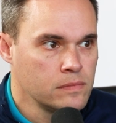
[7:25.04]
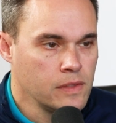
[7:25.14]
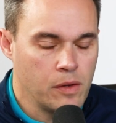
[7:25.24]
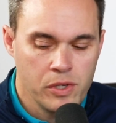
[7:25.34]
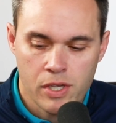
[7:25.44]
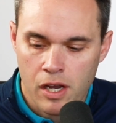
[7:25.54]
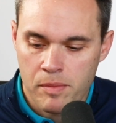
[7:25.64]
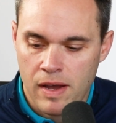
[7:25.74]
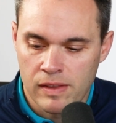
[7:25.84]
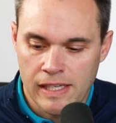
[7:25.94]
Yeah, when you talk
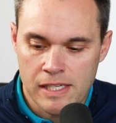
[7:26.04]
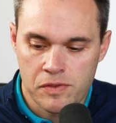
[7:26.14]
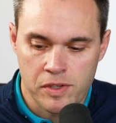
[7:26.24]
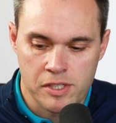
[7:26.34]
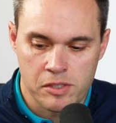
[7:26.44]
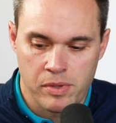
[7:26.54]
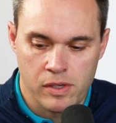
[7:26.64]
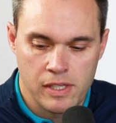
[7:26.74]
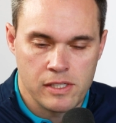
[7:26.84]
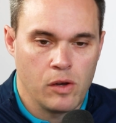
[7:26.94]
about lease versus
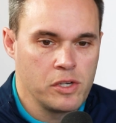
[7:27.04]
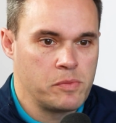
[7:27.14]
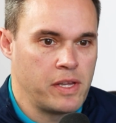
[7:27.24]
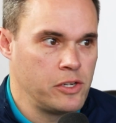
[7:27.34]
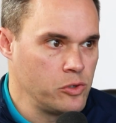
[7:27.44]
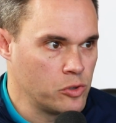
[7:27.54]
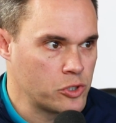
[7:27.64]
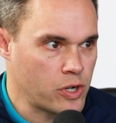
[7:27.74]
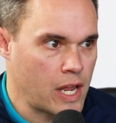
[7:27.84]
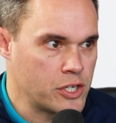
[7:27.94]
build, it's always been a dual
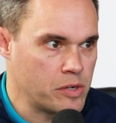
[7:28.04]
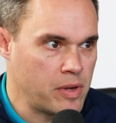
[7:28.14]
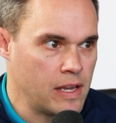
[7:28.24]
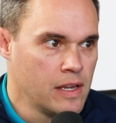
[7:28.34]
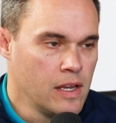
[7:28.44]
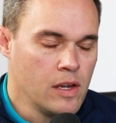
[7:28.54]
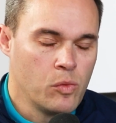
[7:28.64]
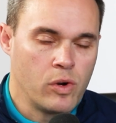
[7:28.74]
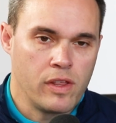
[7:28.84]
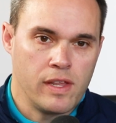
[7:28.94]
strategy, but
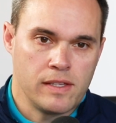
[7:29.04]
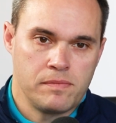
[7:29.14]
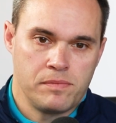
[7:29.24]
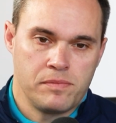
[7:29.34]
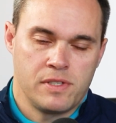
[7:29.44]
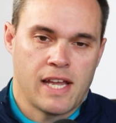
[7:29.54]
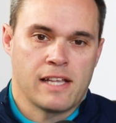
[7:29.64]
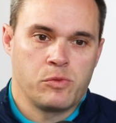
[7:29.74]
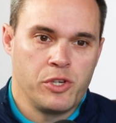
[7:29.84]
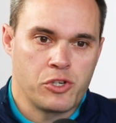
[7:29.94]
one of the
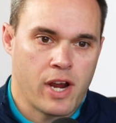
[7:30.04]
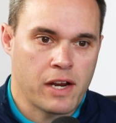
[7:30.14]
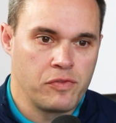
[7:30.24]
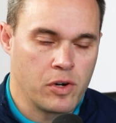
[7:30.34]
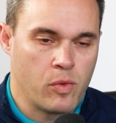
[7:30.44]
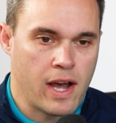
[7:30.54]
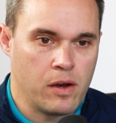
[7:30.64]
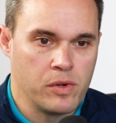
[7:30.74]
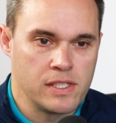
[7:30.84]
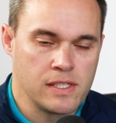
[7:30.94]
stats we tracked for a
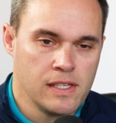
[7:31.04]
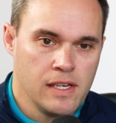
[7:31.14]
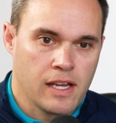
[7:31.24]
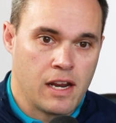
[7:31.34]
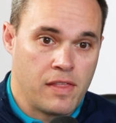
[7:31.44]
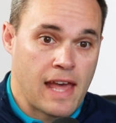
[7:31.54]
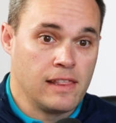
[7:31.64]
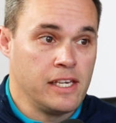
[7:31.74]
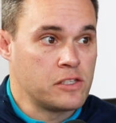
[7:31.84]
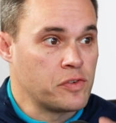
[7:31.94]
while was kind of that
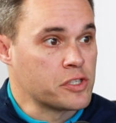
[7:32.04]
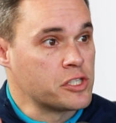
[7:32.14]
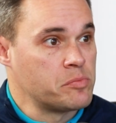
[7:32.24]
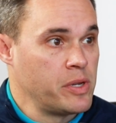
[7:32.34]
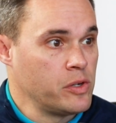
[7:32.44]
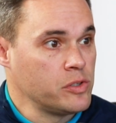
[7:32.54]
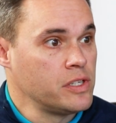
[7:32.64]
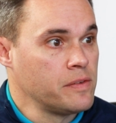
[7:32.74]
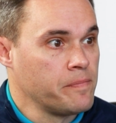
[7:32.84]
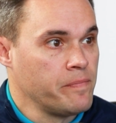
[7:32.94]
lease versus build
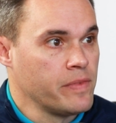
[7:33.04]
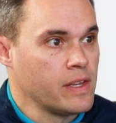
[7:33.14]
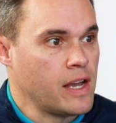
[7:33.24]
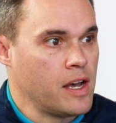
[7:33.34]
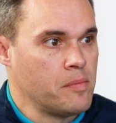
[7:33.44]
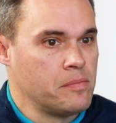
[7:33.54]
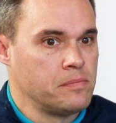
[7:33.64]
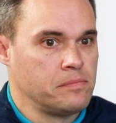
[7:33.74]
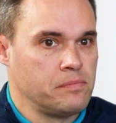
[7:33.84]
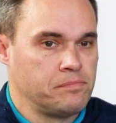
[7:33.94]
kind
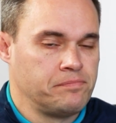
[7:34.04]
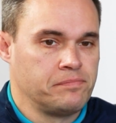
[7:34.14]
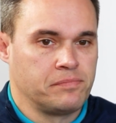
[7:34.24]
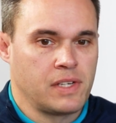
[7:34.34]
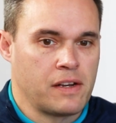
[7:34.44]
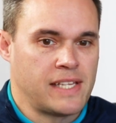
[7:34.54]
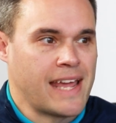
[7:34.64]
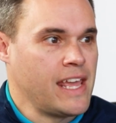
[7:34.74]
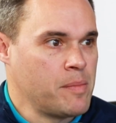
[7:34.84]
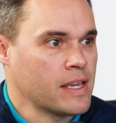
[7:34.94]
of
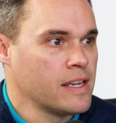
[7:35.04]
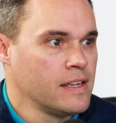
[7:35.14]
dynamic.